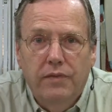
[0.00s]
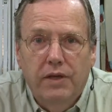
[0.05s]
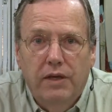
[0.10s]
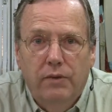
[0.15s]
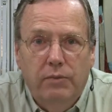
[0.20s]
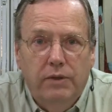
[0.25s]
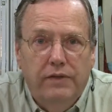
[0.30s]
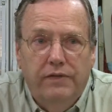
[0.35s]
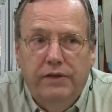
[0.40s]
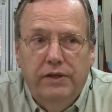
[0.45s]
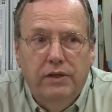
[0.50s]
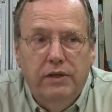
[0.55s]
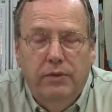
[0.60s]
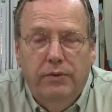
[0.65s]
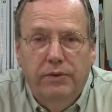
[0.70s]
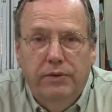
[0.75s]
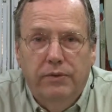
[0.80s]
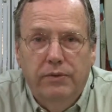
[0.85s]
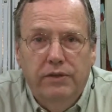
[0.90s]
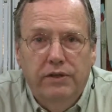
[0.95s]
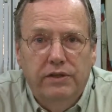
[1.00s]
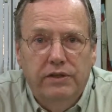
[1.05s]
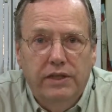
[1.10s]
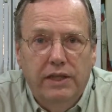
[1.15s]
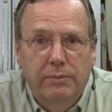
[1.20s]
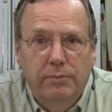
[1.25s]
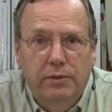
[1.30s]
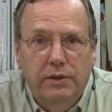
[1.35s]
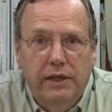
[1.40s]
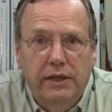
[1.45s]
And what if they're going through the
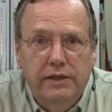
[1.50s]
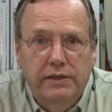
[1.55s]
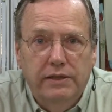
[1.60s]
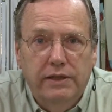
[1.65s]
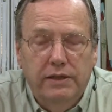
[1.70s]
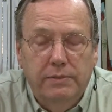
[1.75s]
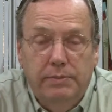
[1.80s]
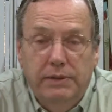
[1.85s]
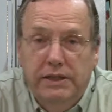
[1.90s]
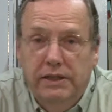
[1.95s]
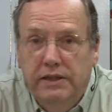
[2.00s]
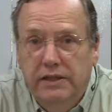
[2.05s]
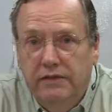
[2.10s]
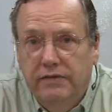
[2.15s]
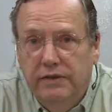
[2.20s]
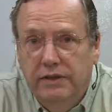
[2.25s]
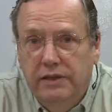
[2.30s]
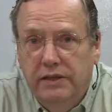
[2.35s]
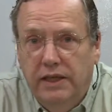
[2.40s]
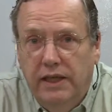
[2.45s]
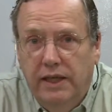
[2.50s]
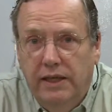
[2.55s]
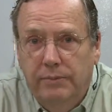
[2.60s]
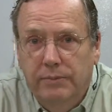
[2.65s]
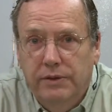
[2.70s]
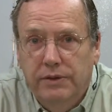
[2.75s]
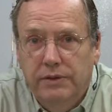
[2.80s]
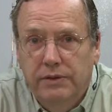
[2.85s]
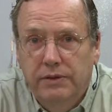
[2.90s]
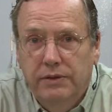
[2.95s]
same process, but at different
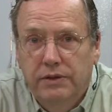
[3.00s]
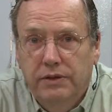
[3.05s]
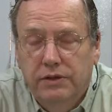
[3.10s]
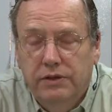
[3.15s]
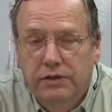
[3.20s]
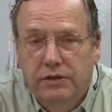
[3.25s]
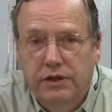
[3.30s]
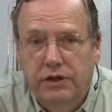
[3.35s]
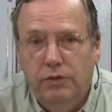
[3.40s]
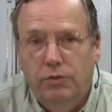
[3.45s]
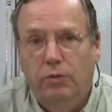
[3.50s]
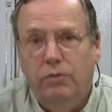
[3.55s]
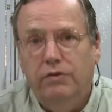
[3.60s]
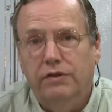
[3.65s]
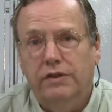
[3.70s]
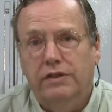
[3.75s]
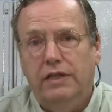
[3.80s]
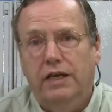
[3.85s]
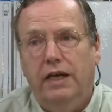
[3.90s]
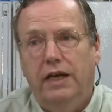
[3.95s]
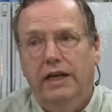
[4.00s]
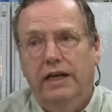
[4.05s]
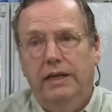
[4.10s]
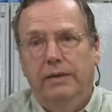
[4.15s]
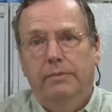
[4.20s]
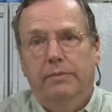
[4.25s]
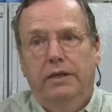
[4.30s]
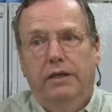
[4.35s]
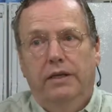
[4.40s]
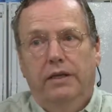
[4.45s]
times? So that over
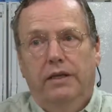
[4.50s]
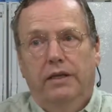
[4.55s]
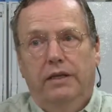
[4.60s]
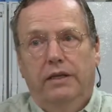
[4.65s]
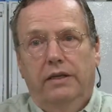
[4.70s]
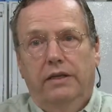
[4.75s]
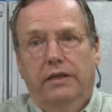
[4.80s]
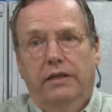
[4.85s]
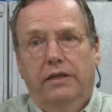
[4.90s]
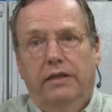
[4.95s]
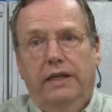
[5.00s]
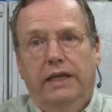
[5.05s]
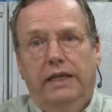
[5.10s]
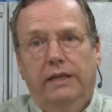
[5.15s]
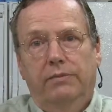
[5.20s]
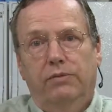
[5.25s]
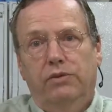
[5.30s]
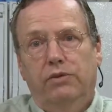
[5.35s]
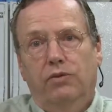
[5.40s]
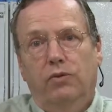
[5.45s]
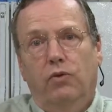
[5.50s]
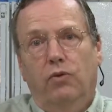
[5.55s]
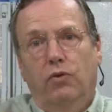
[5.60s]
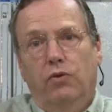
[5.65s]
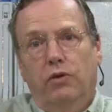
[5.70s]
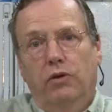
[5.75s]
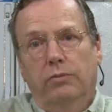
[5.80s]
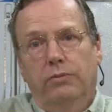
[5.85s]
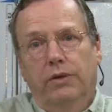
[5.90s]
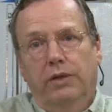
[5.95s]
time, they
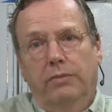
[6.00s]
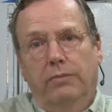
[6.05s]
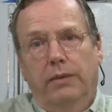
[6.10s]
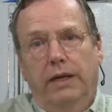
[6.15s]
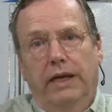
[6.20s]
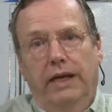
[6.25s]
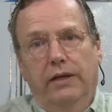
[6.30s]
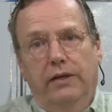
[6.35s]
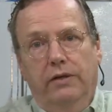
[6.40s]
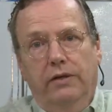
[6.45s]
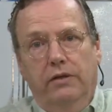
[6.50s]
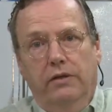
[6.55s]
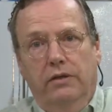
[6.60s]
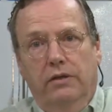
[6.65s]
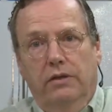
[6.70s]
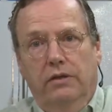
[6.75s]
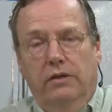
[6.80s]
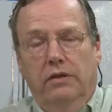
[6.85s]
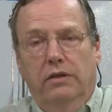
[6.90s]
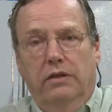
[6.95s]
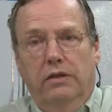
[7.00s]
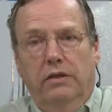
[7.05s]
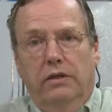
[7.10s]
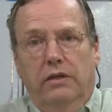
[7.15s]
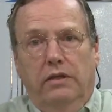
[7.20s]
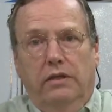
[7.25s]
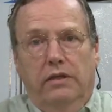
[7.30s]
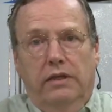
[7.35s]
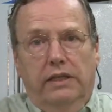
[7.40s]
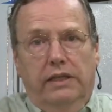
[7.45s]
absorb the matter
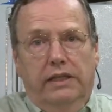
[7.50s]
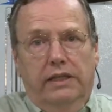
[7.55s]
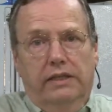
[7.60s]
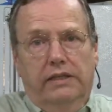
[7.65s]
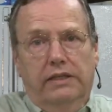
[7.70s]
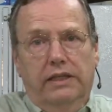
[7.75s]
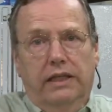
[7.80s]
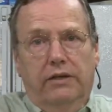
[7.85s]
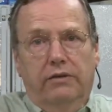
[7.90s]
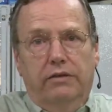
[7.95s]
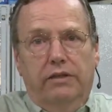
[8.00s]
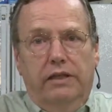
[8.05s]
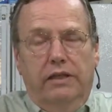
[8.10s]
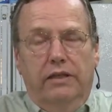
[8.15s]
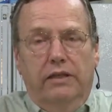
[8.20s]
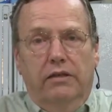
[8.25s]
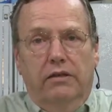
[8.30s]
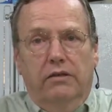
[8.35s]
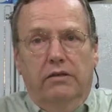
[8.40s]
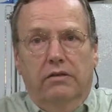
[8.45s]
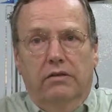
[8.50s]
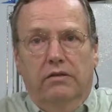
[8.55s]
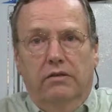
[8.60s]
that gets out there